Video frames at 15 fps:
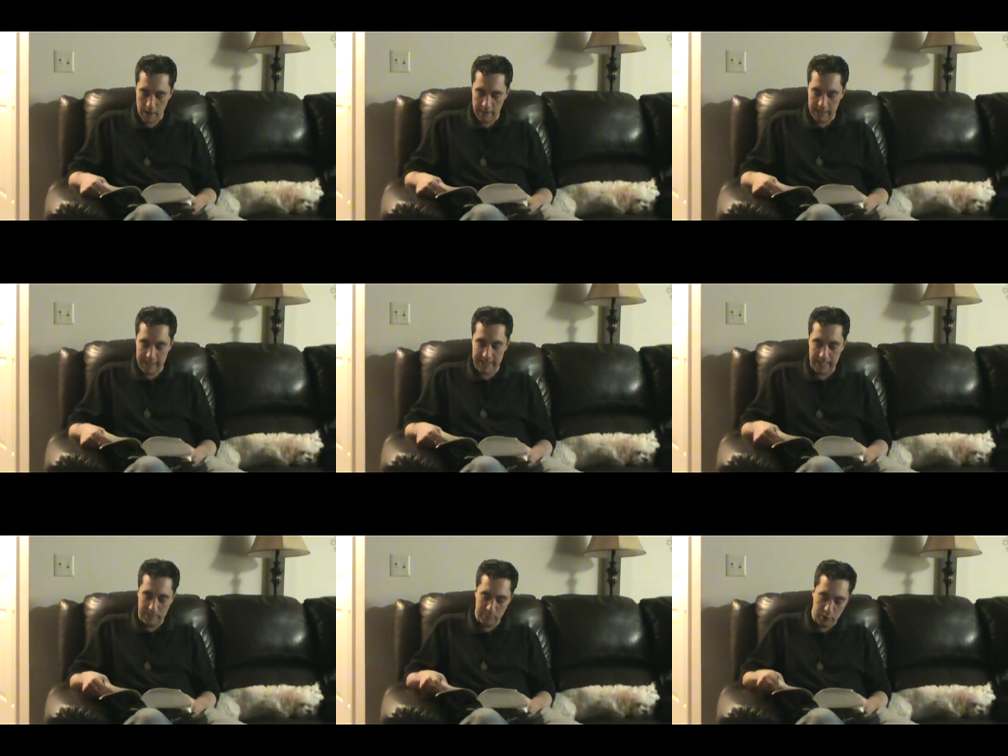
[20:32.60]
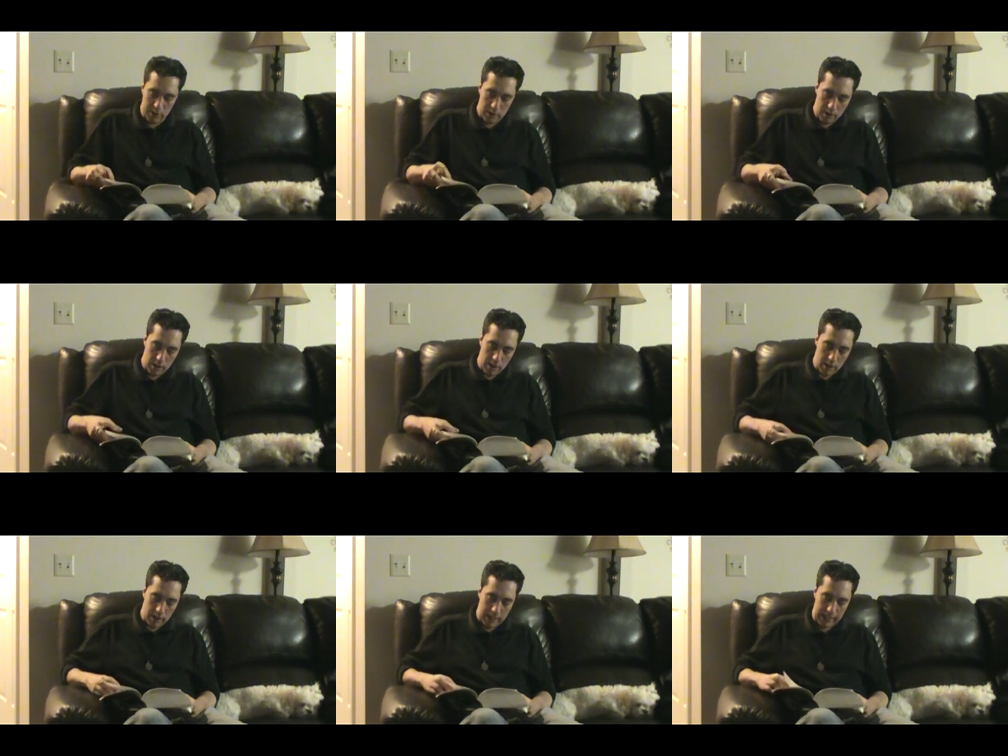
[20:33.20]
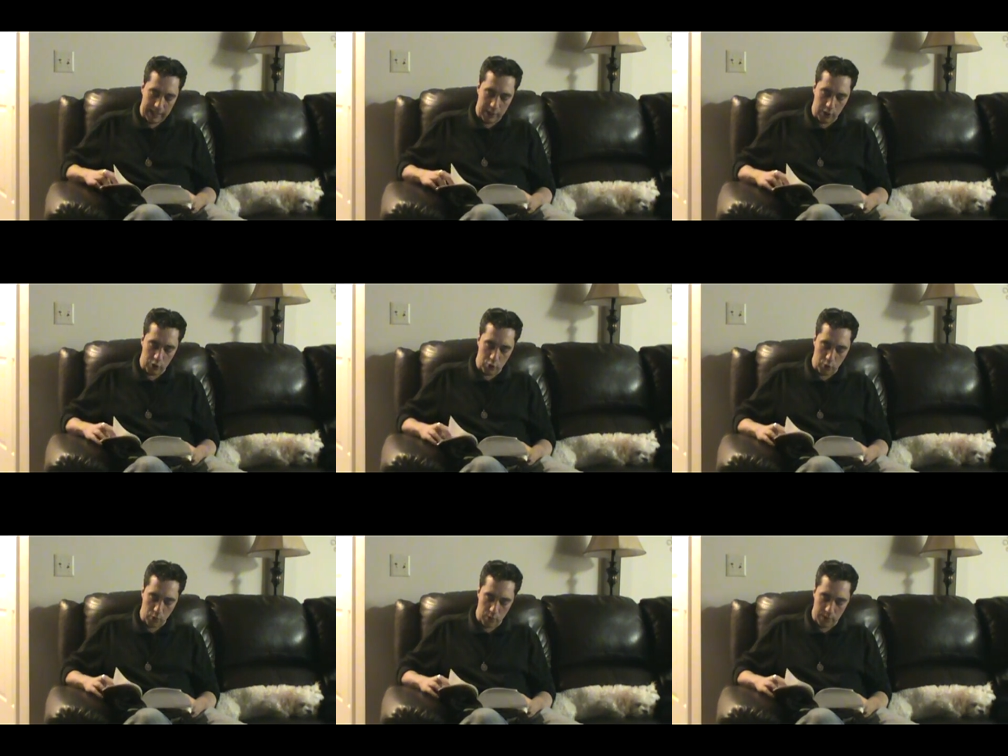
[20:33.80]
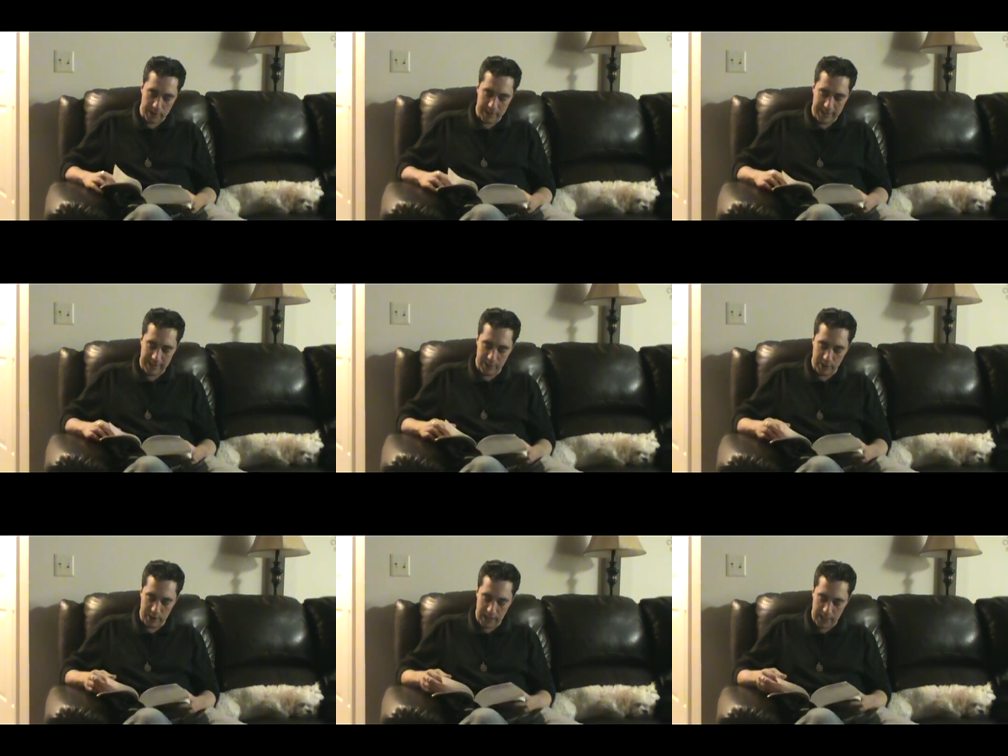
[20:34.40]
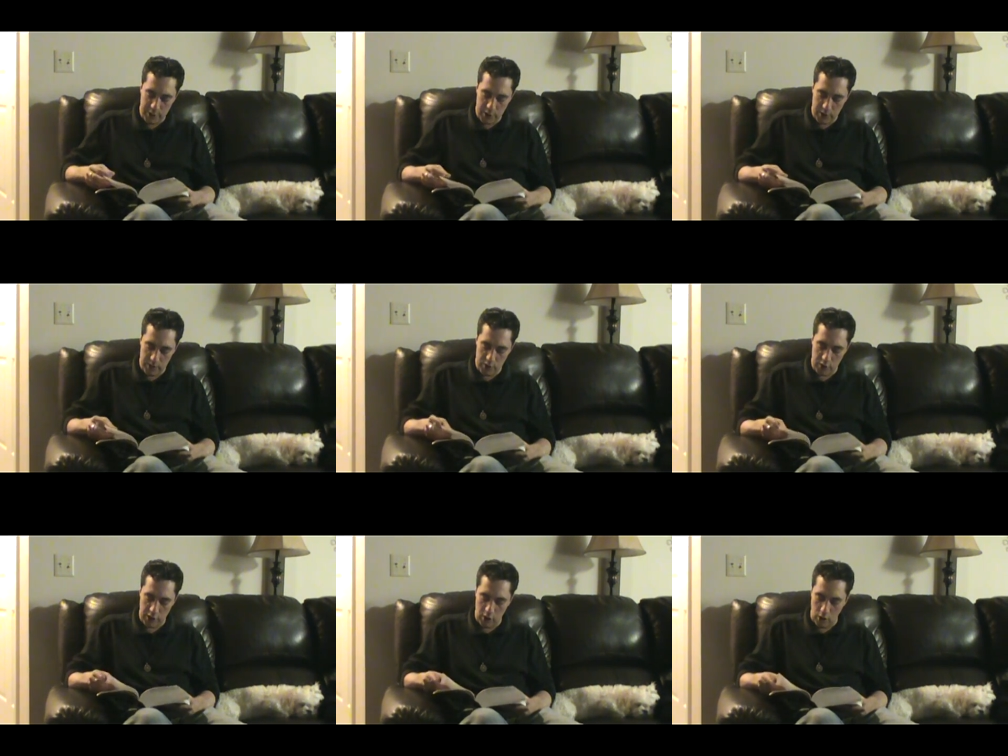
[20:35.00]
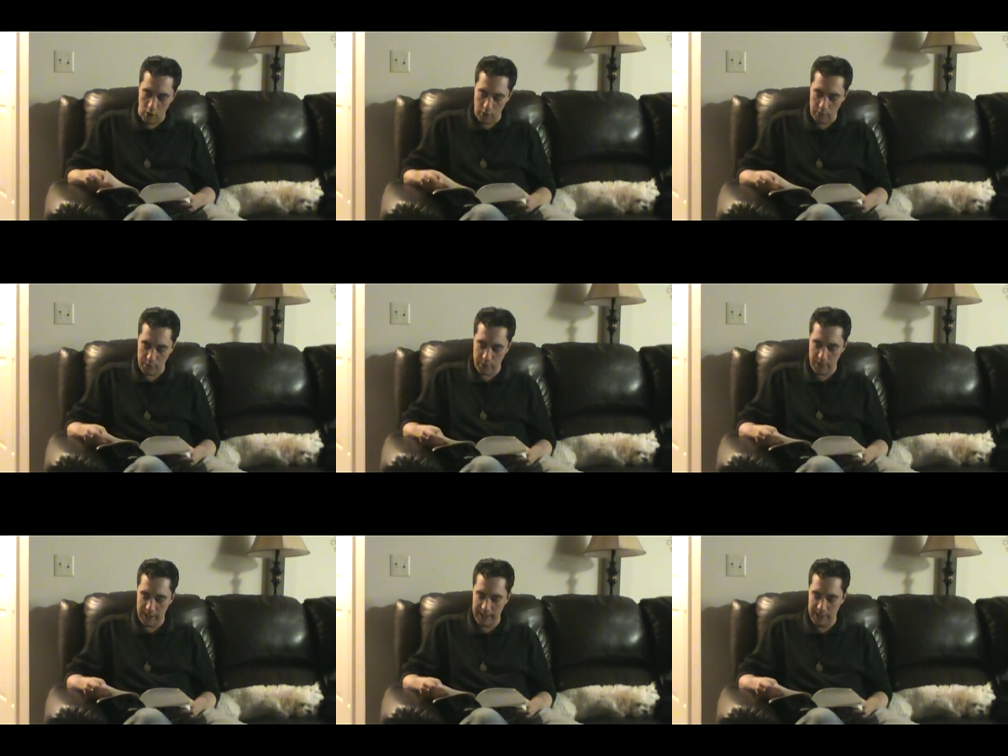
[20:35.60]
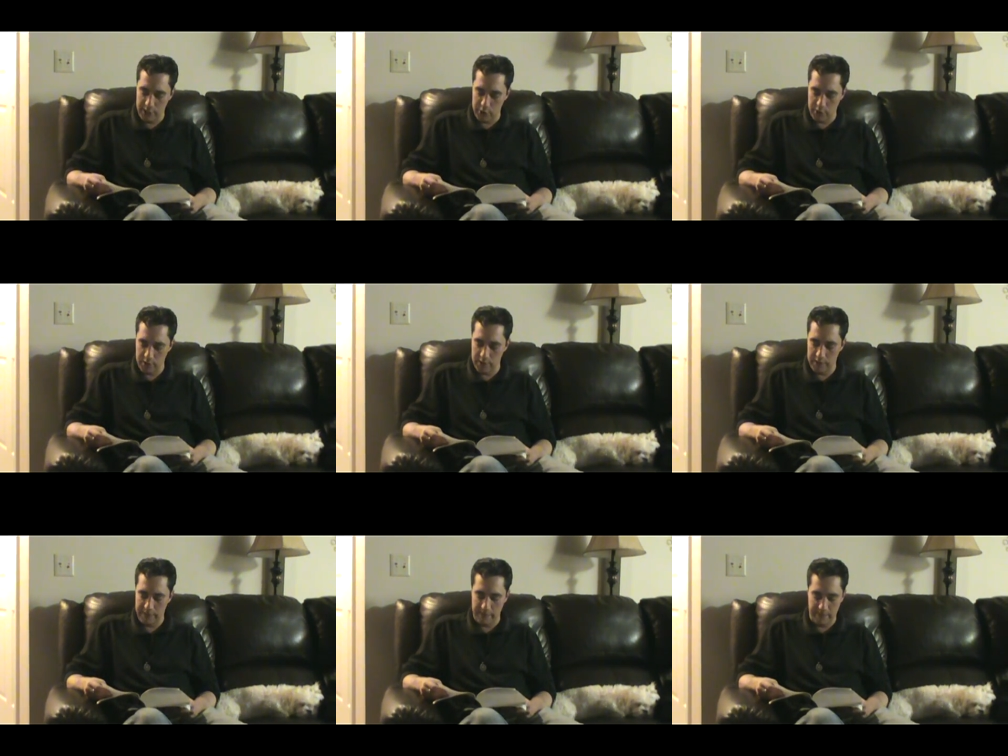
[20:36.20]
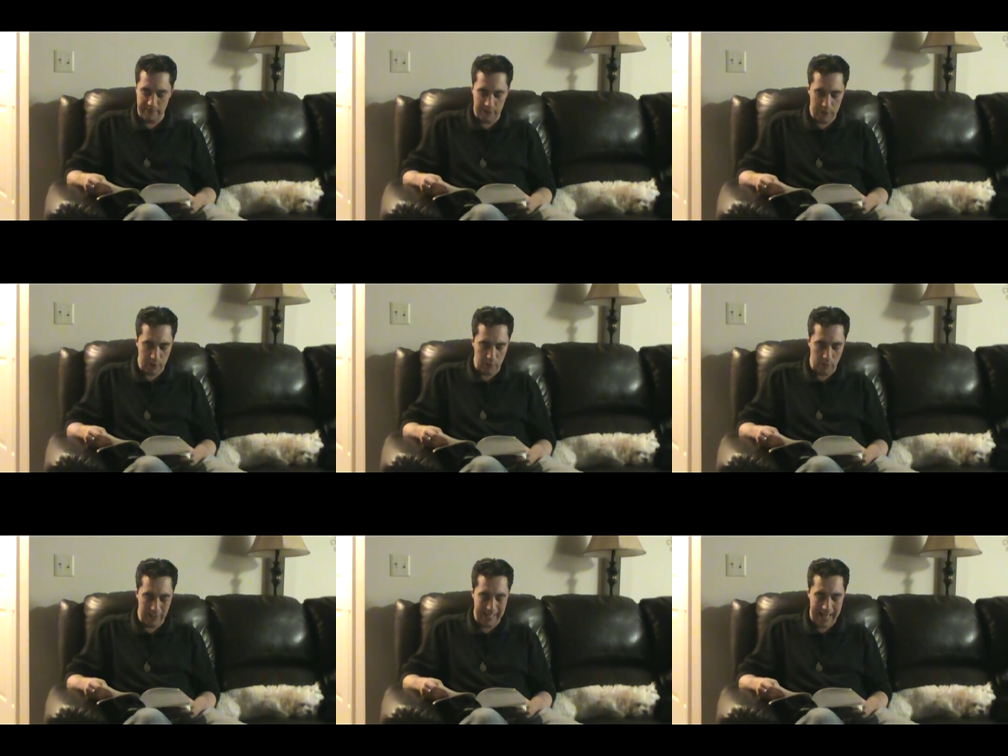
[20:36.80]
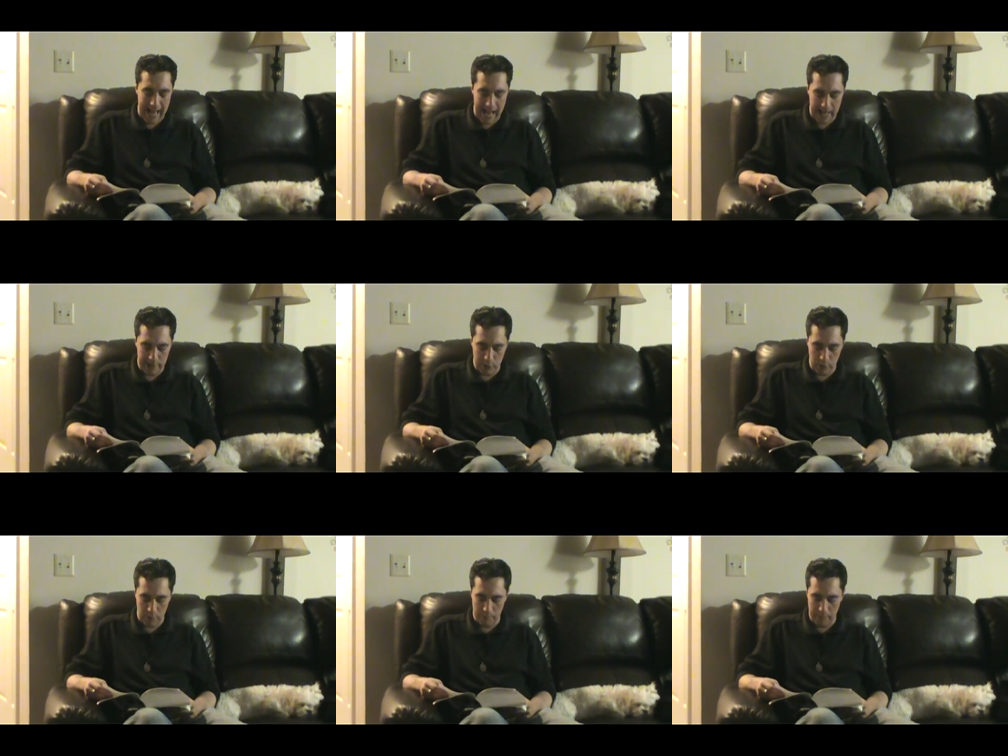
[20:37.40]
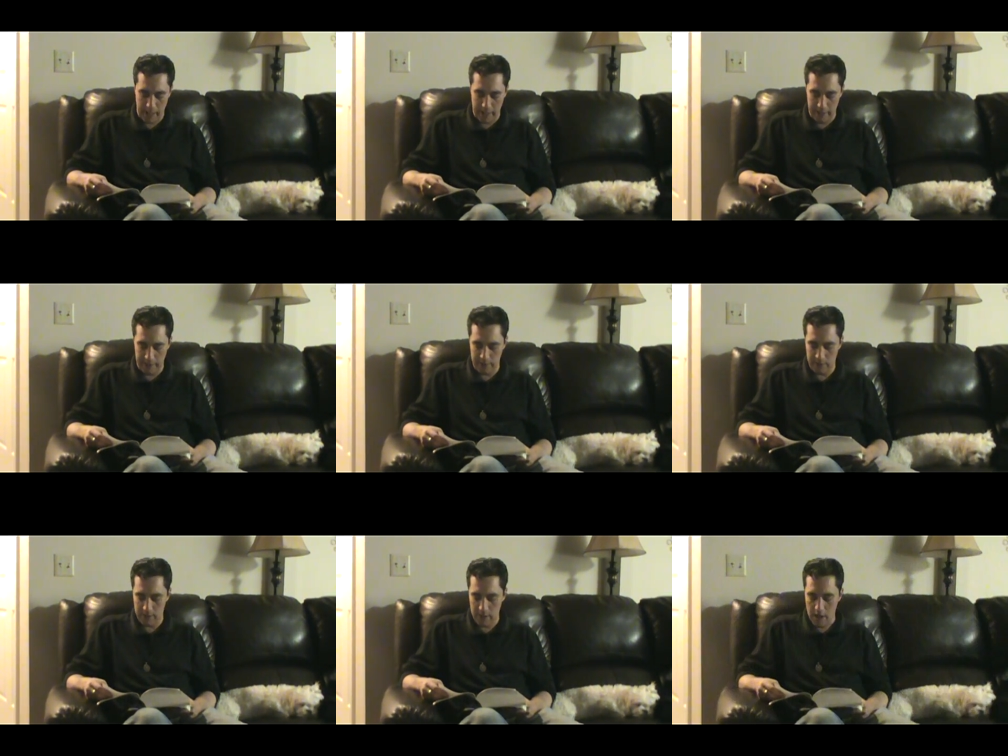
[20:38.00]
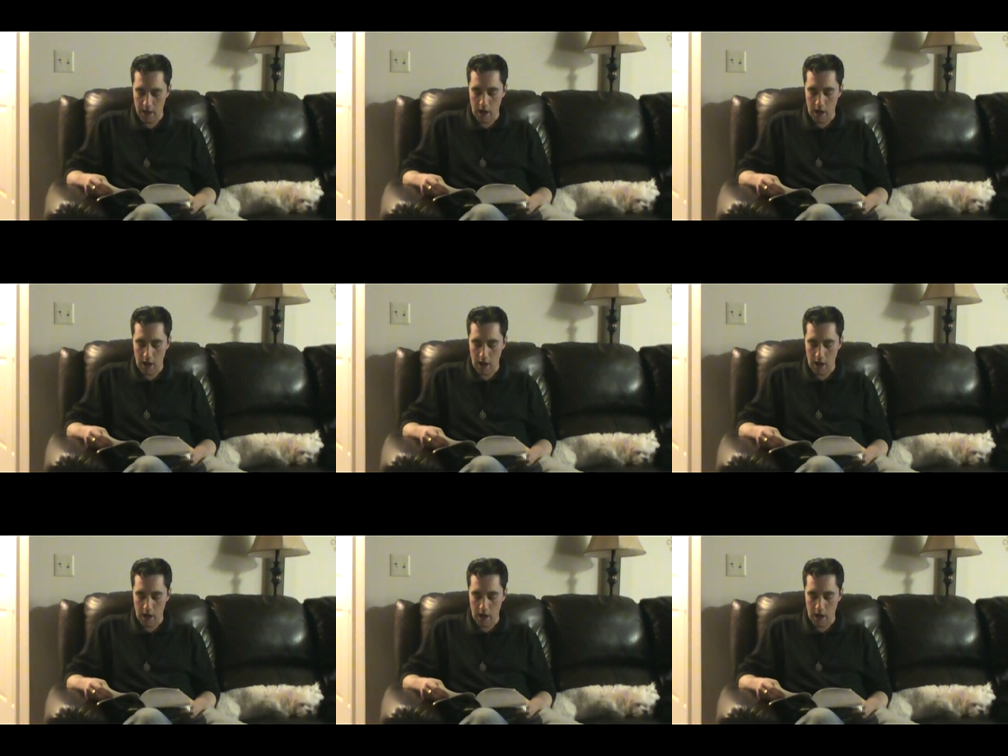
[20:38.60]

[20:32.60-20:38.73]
The adept can control the sensations and alter the conditions of the physical and astral bodies